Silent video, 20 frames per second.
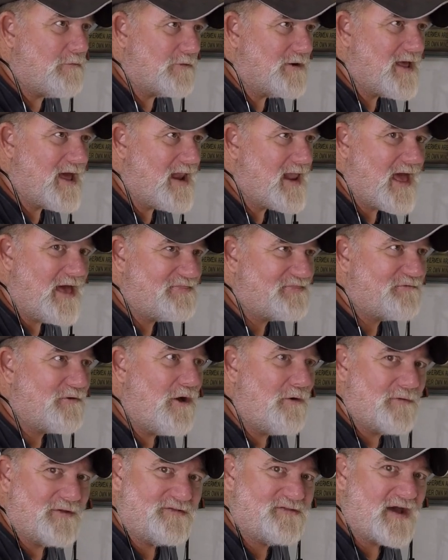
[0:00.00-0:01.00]
we're not out
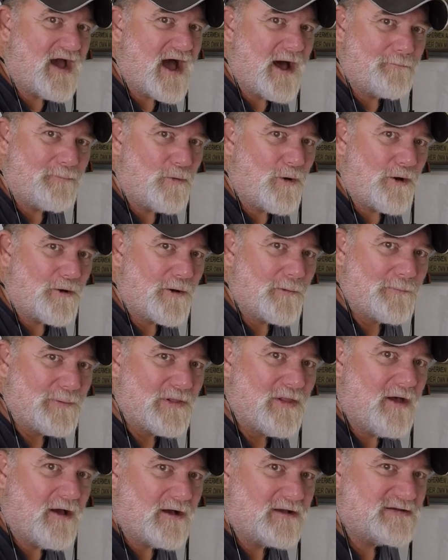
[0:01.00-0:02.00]
throwing top water
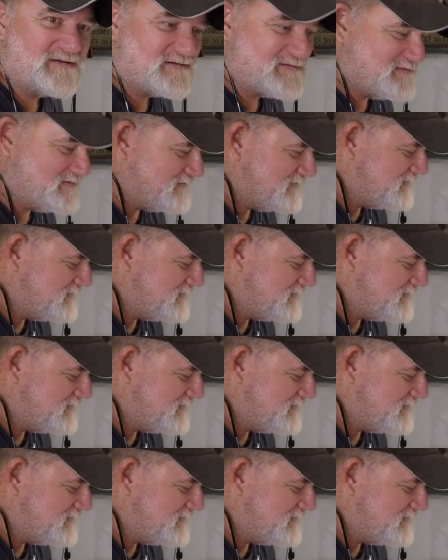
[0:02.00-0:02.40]
plugs.